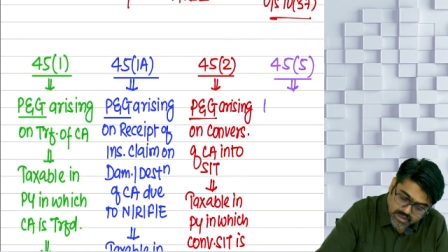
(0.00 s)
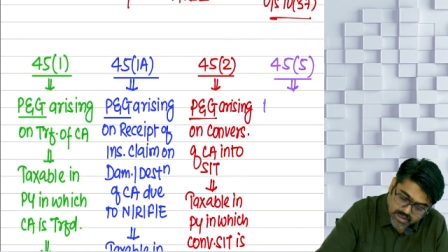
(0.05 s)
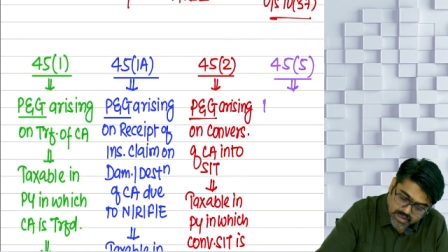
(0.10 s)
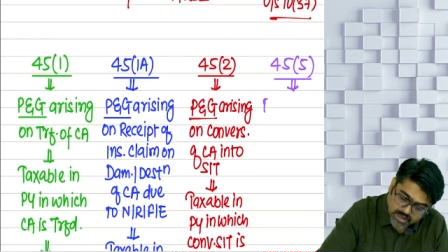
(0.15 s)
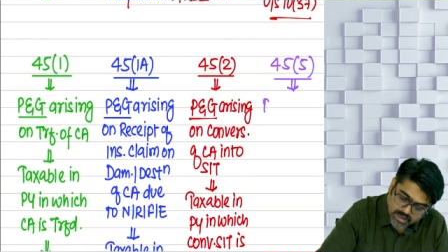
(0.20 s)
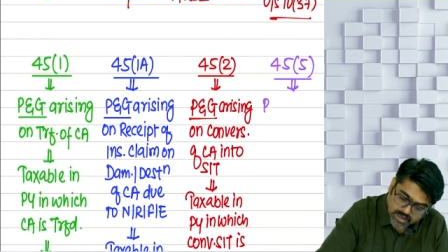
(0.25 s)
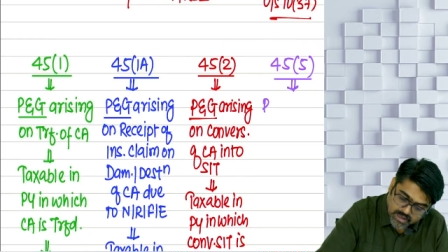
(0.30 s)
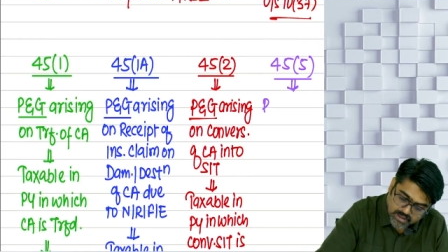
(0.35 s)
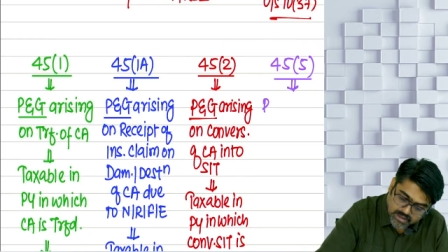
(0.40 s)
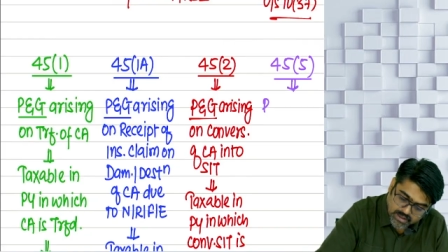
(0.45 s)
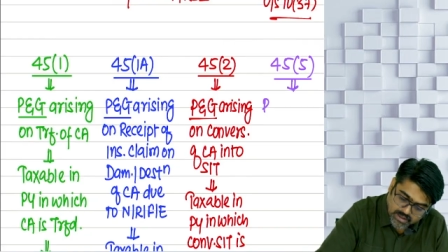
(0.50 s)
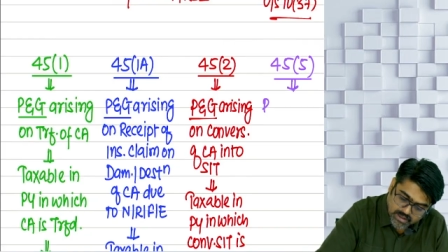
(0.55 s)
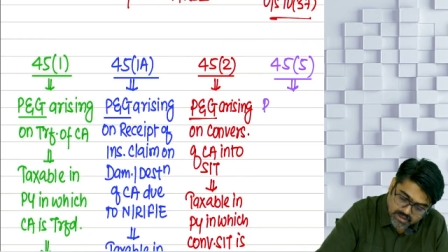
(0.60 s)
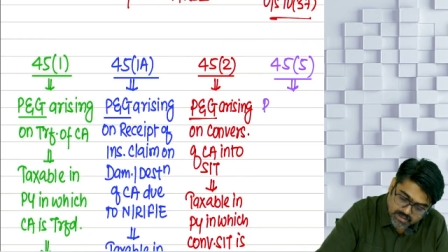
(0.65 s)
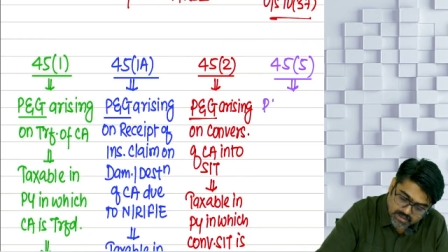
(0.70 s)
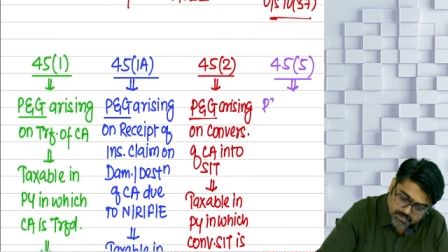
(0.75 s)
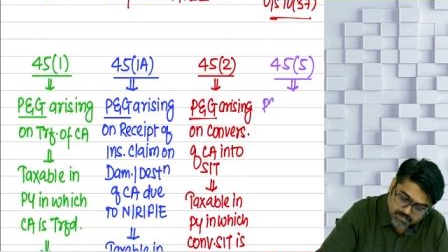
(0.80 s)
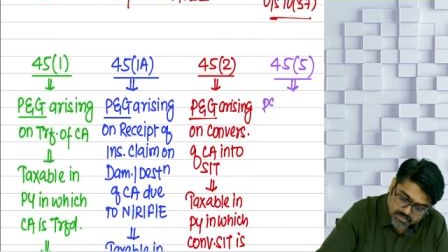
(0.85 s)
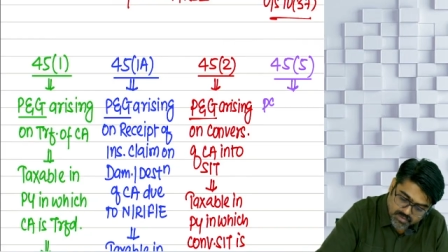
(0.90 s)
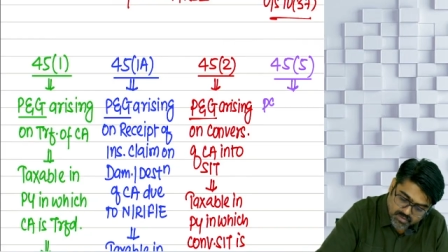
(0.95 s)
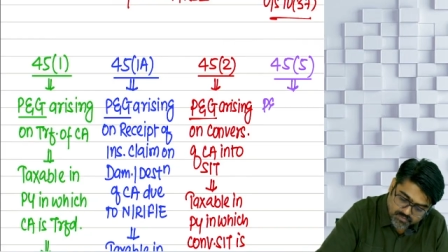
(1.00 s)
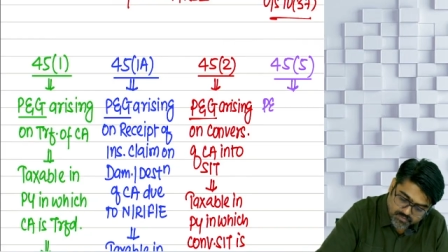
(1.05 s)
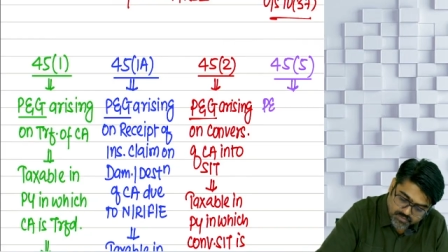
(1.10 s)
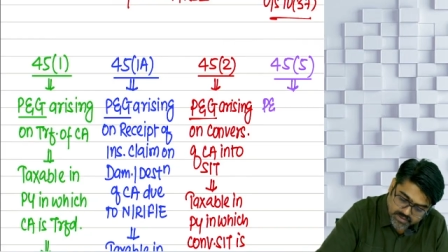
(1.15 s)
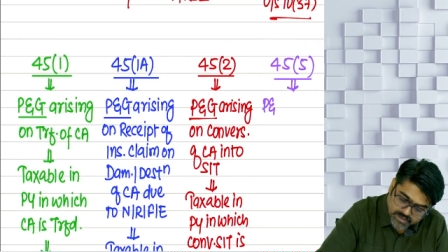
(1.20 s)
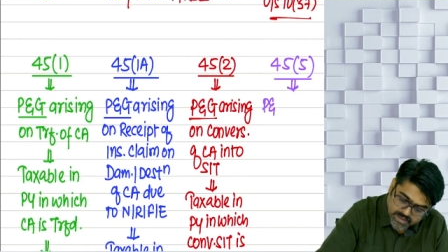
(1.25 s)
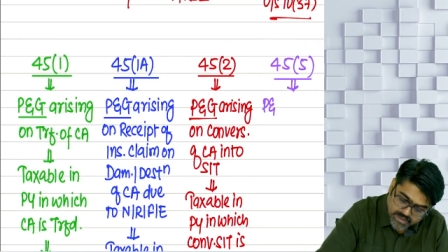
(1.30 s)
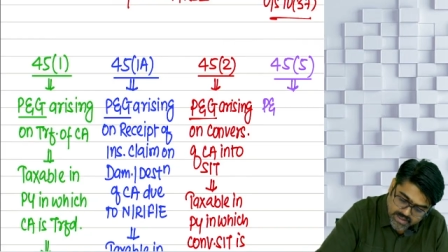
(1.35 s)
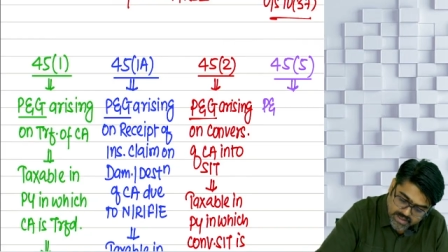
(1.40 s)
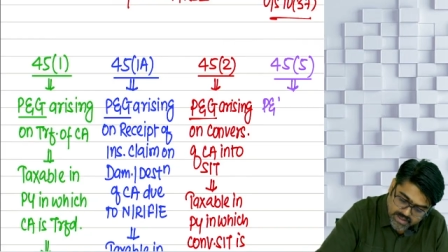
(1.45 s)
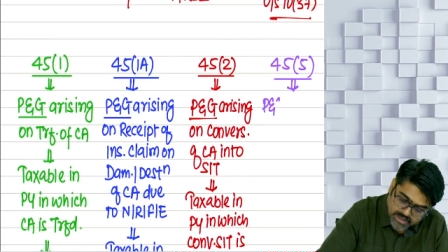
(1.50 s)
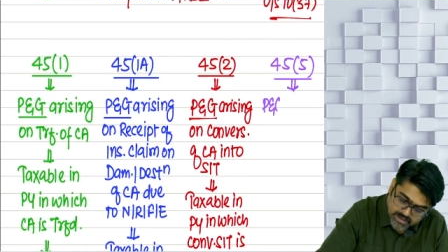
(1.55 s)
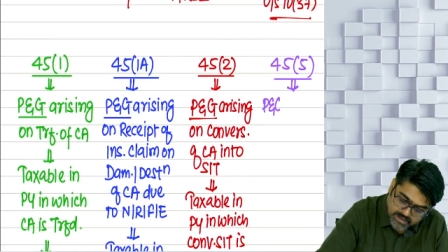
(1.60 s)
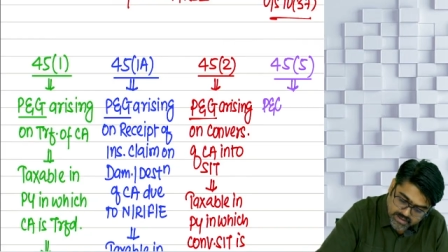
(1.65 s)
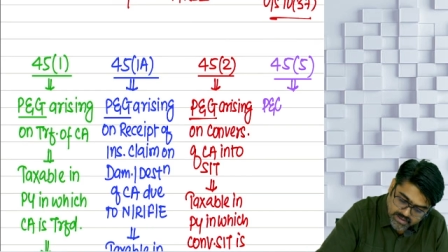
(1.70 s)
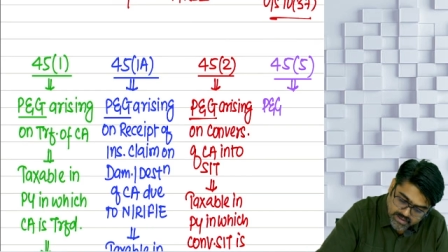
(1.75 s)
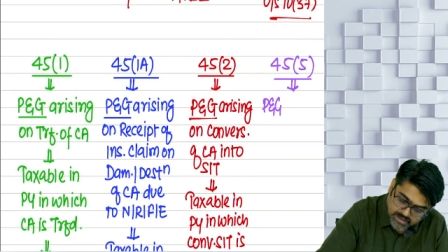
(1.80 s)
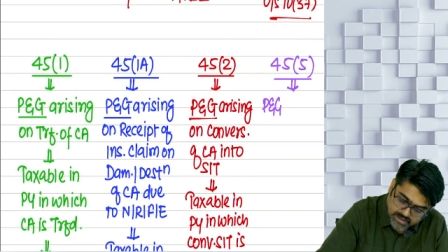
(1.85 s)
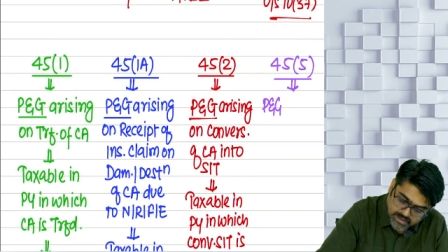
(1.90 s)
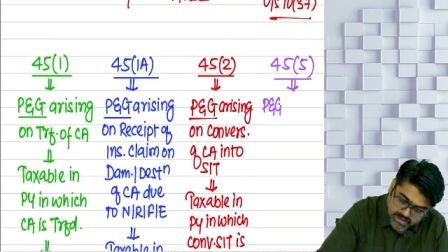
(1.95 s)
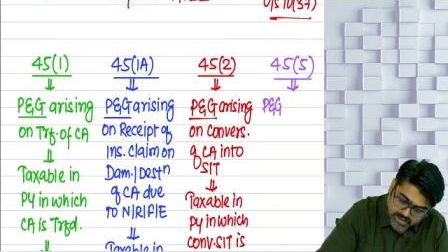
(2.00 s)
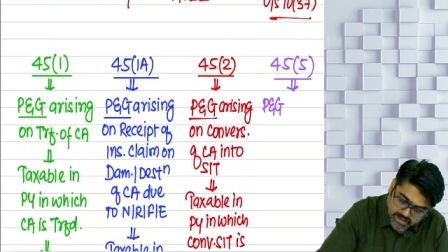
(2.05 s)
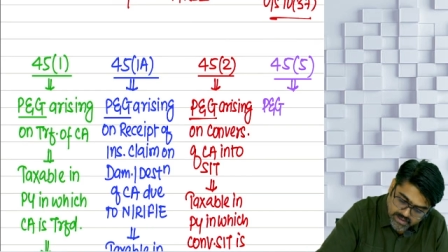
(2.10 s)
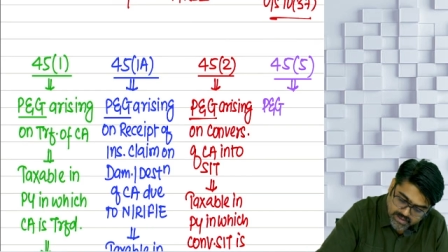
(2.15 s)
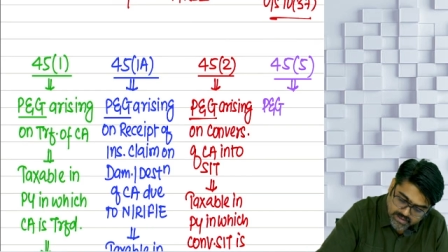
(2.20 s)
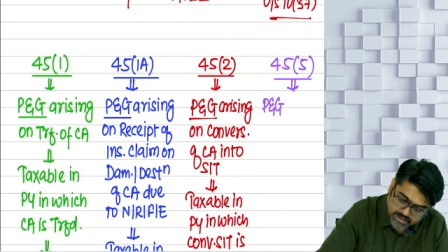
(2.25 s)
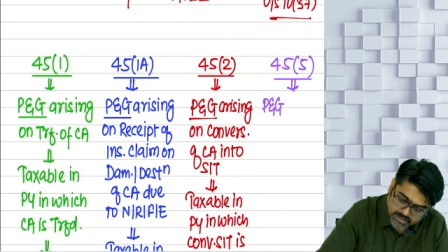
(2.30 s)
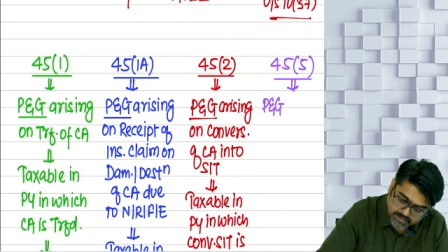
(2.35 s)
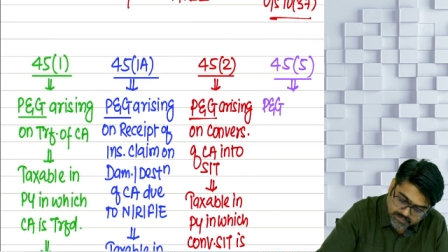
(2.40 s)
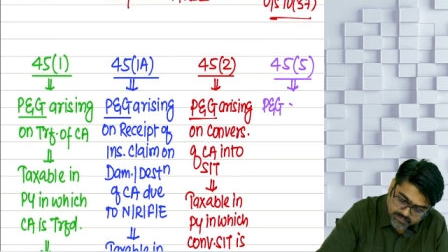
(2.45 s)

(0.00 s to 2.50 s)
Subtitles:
Any profit and gain